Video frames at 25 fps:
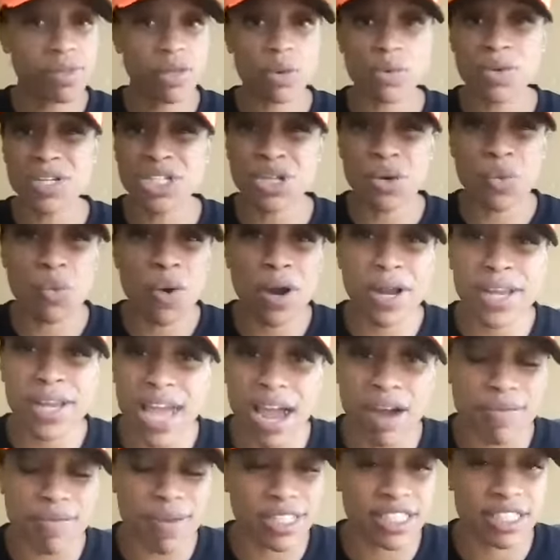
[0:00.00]
What's your
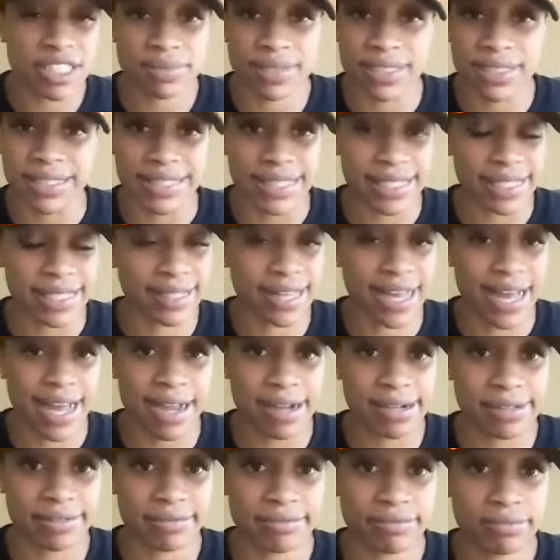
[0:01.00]
workout regimen looking
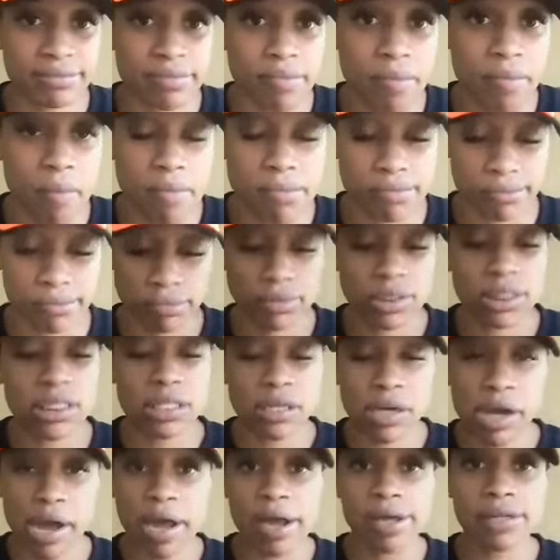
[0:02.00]
like?
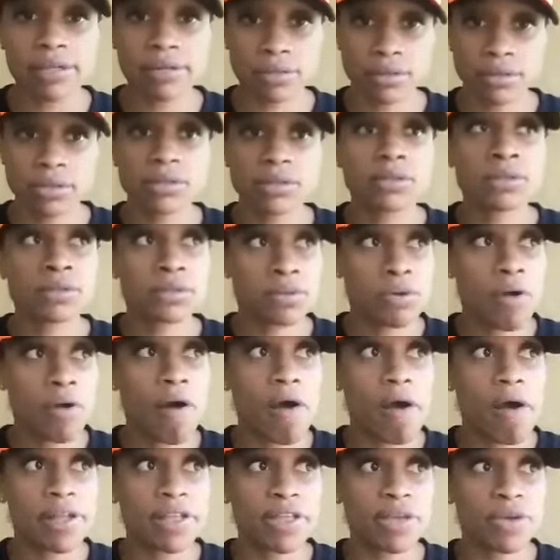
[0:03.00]
Okay.
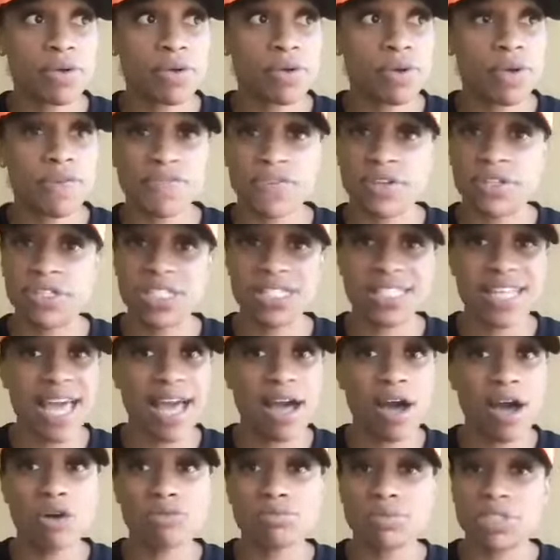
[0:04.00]
If you just
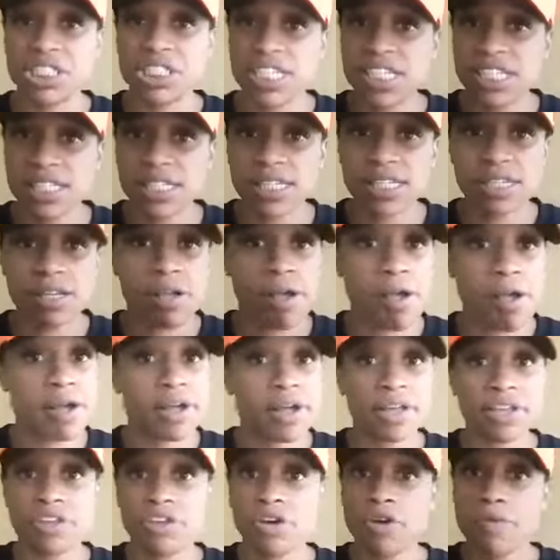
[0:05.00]
at home chilling,
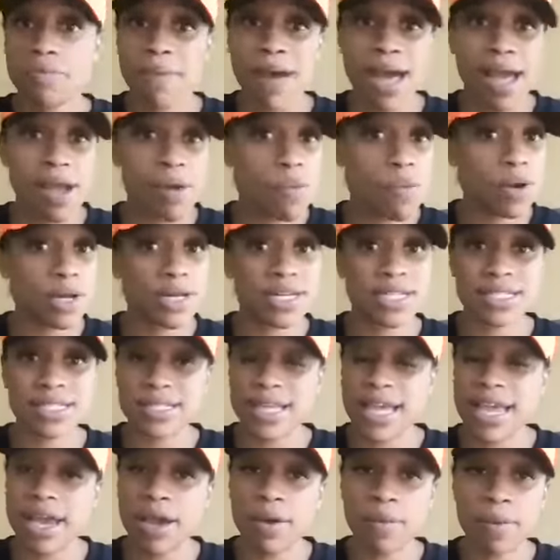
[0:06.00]
you might want to
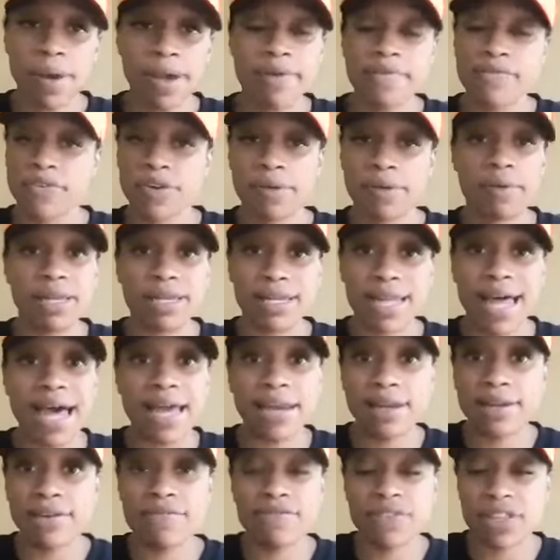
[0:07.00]
stay away from a
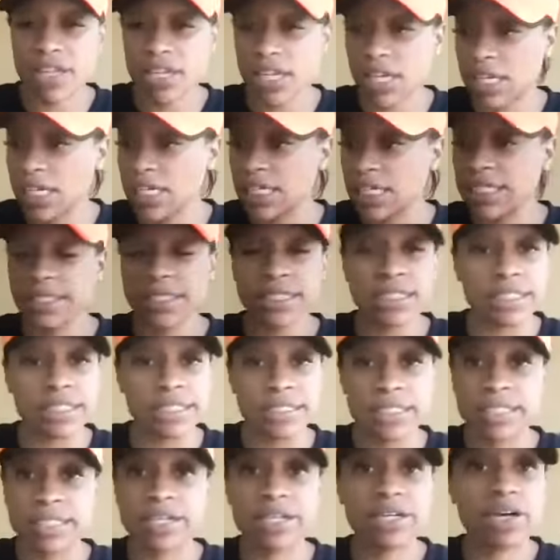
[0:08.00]
lot of the
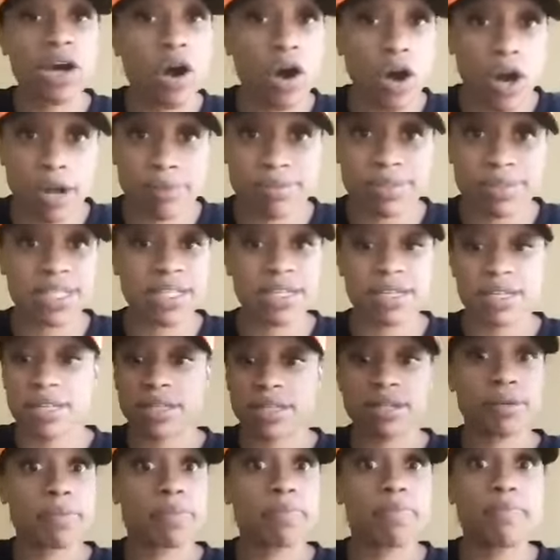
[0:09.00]
carbs,
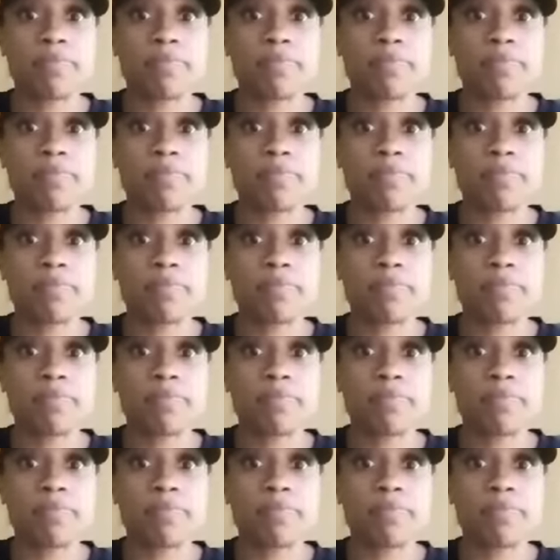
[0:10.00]
the